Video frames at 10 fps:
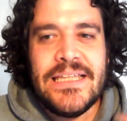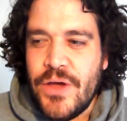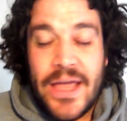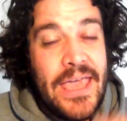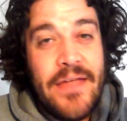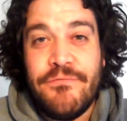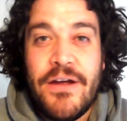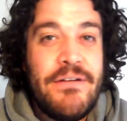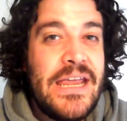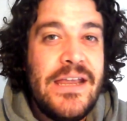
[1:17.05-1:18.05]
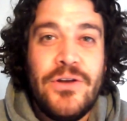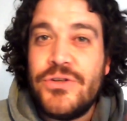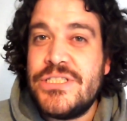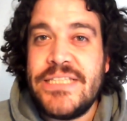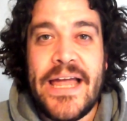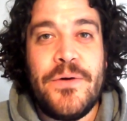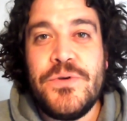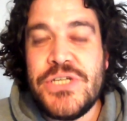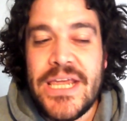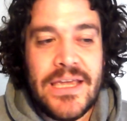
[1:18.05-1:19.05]
Again, very
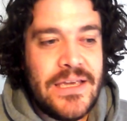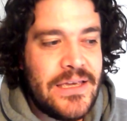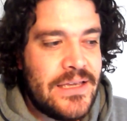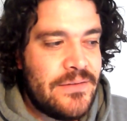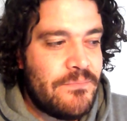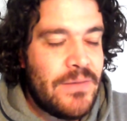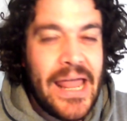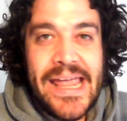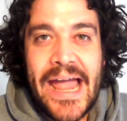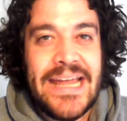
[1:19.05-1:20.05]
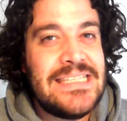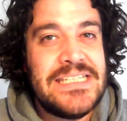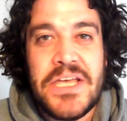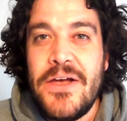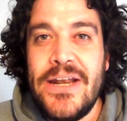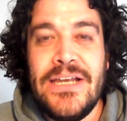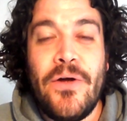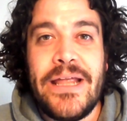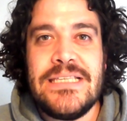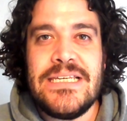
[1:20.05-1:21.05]
nostalgic, late 80s, early
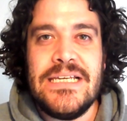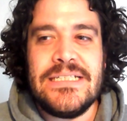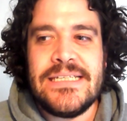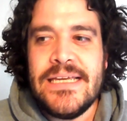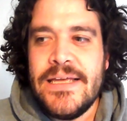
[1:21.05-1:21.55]
90s